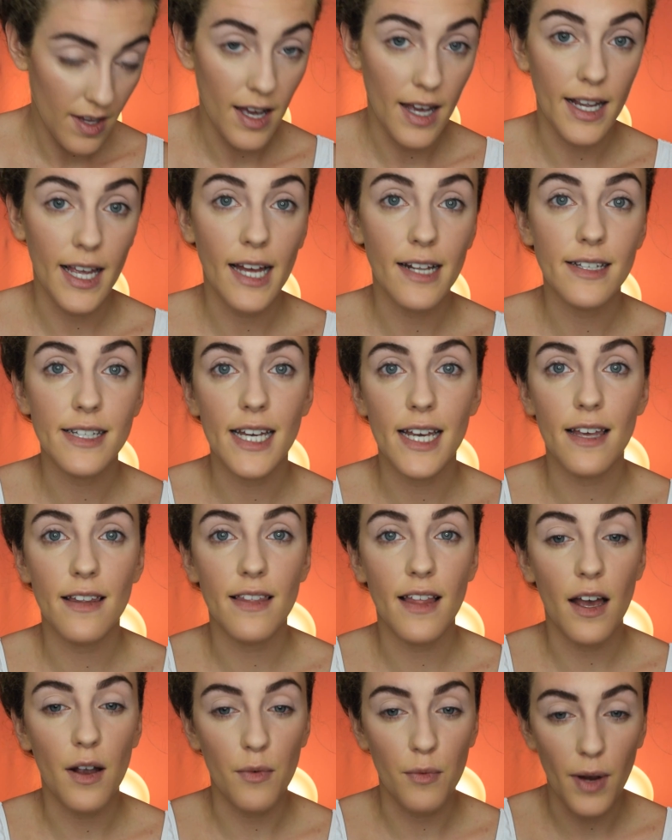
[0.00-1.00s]
Again,
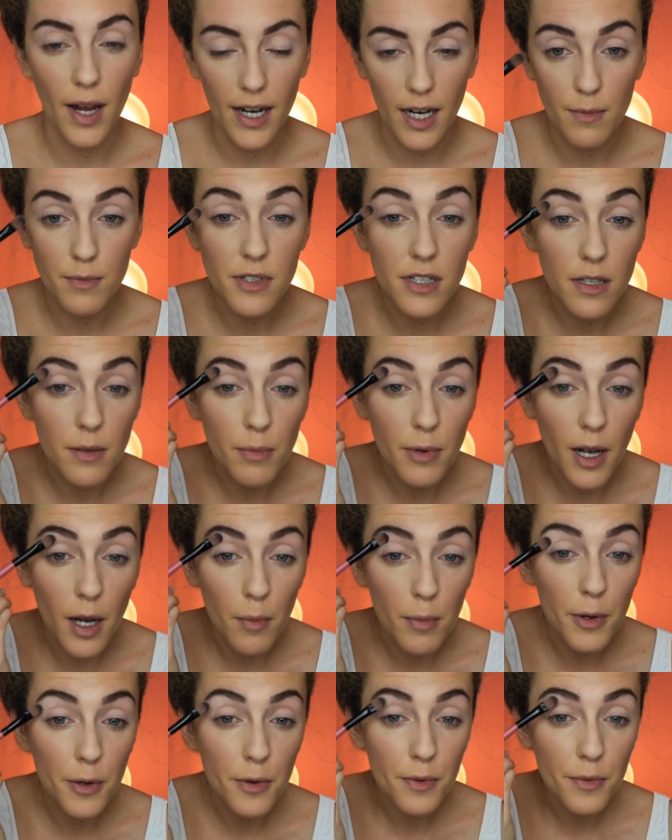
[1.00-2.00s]
taking that right up to the
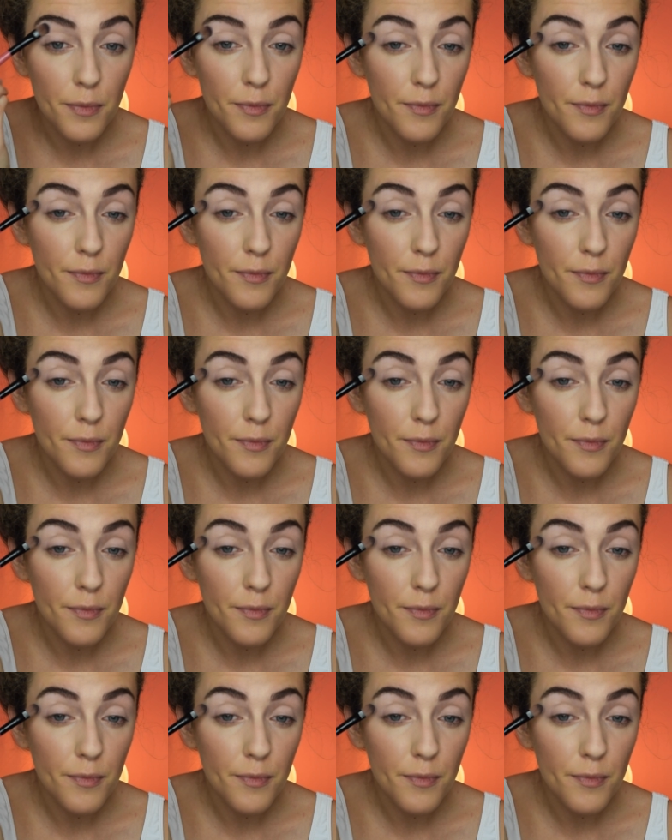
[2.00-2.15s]
brow bone.